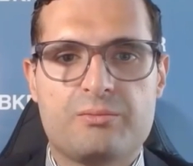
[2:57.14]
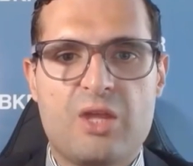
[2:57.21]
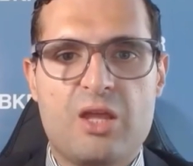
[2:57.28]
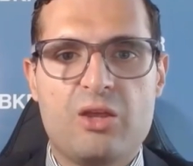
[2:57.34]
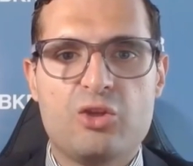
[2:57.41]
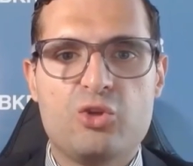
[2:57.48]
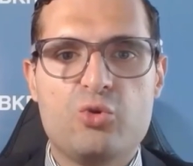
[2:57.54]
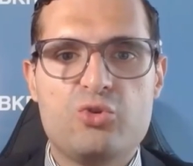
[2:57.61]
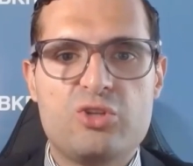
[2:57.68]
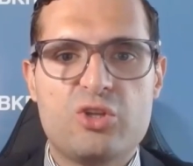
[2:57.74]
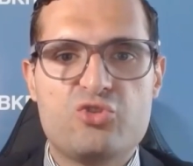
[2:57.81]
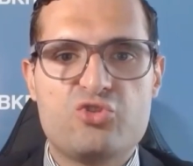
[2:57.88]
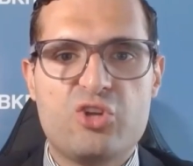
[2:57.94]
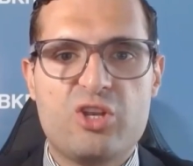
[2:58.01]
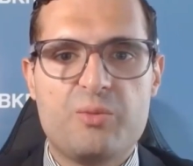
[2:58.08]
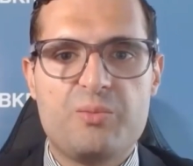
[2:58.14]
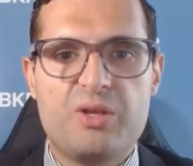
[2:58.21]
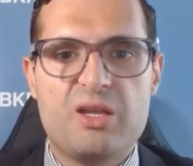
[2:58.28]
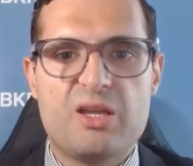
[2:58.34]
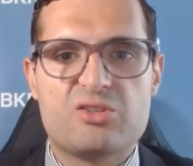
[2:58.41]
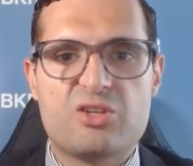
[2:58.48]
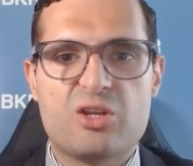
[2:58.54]
Using GDP
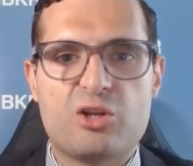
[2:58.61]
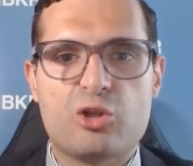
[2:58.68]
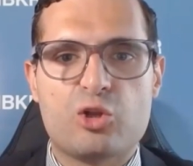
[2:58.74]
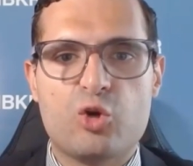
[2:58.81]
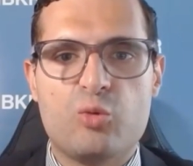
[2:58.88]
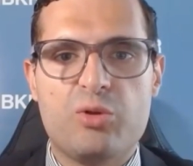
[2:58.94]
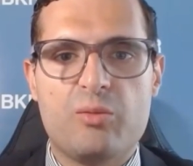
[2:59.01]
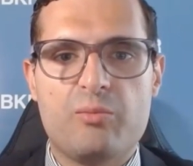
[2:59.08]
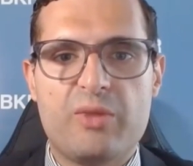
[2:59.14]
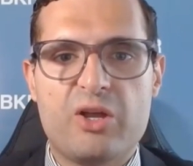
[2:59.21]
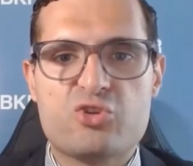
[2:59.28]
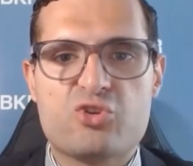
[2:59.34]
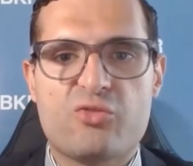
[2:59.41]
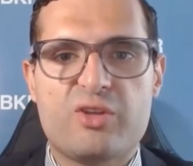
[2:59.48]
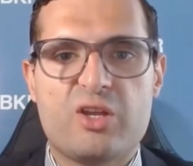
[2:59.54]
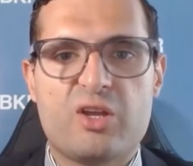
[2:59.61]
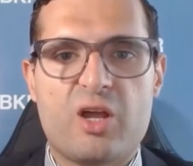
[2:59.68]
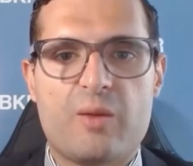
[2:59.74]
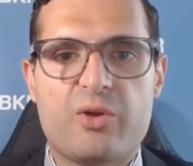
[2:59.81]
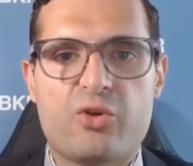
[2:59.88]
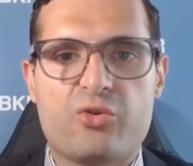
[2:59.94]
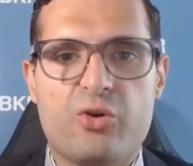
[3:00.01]
as a global measure of economic
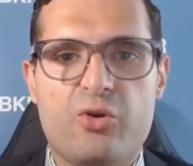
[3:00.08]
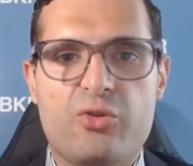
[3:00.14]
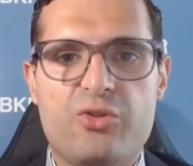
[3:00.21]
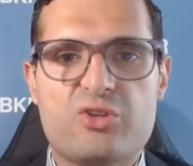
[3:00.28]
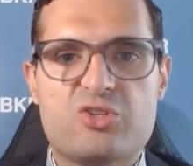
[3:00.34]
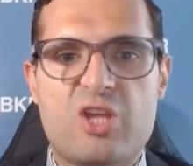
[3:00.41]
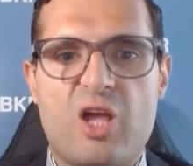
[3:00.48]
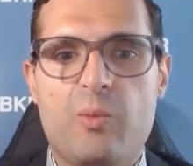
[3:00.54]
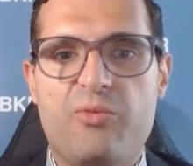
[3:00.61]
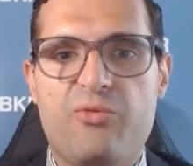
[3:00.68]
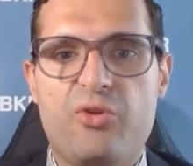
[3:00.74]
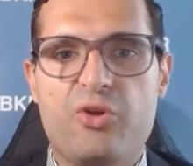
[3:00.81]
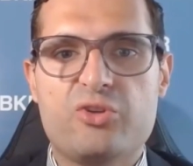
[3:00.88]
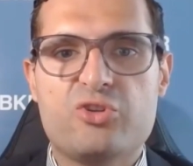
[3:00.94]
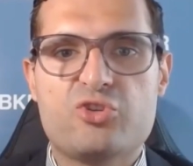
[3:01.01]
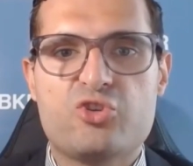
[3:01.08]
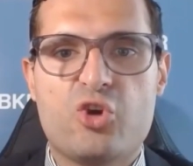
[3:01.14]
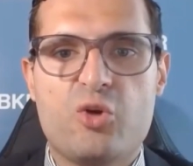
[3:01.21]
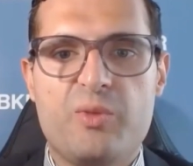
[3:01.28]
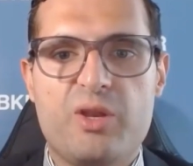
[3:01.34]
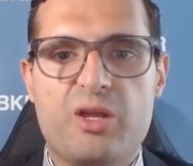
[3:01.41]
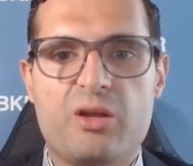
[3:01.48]
growth is helpful in
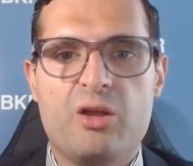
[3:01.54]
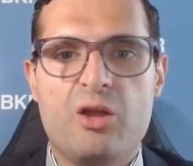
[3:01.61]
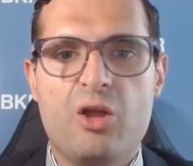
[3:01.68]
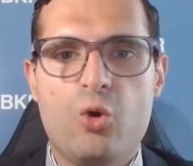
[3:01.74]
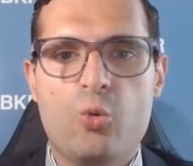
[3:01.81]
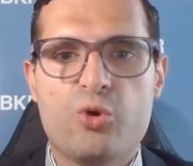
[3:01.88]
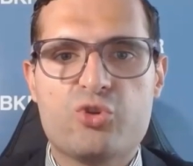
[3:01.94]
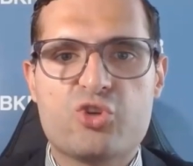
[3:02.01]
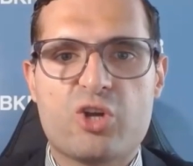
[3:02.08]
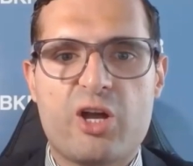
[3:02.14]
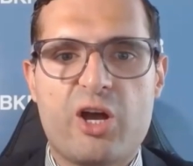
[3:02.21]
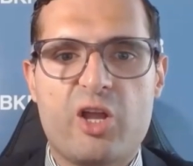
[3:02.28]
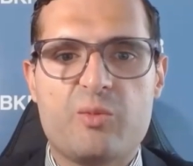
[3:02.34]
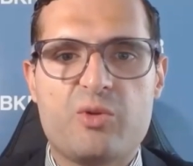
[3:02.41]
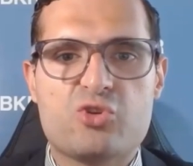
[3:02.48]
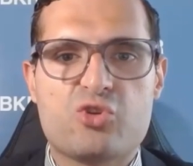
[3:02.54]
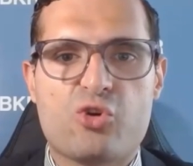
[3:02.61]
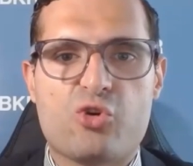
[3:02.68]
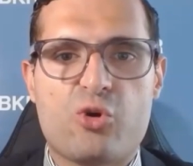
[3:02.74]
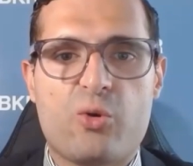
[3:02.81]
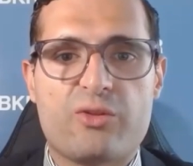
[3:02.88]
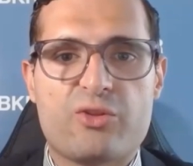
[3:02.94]
determining which economies are
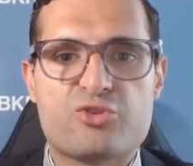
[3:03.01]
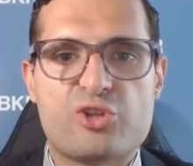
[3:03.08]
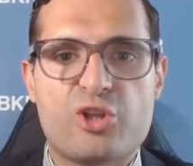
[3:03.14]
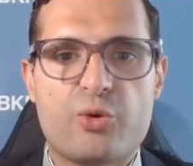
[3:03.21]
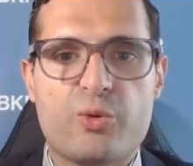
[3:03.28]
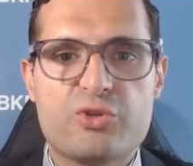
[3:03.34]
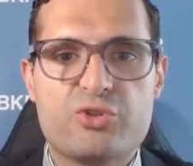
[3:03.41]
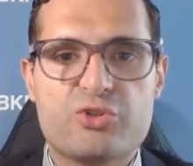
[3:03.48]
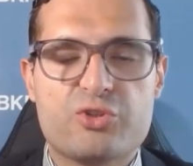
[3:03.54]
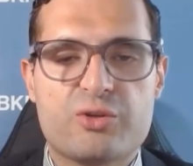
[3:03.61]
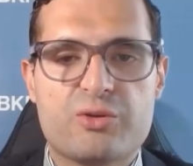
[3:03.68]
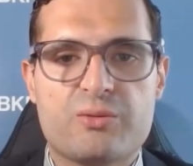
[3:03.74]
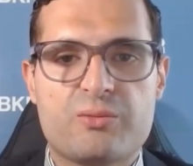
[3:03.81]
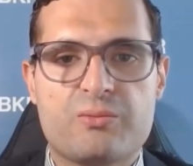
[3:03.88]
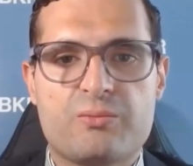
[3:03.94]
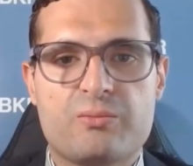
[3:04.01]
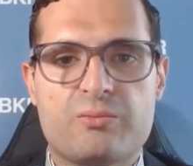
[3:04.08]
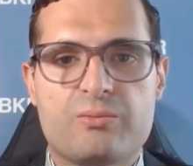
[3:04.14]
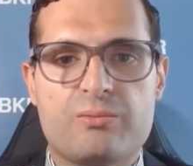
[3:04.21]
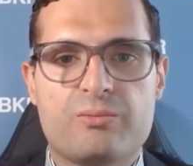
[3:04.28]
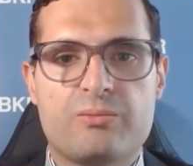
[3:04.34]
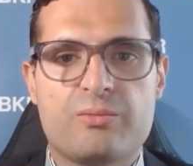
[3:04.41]
growing the slowest
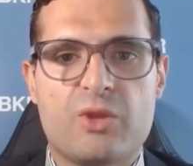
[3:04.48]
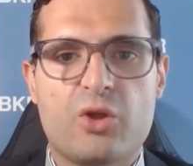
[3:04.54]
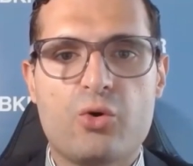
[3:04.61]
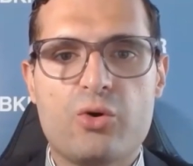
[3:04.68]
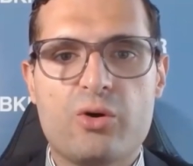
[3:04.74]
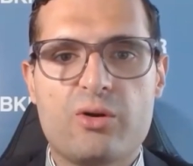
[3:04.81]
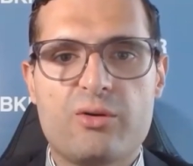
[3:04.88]
or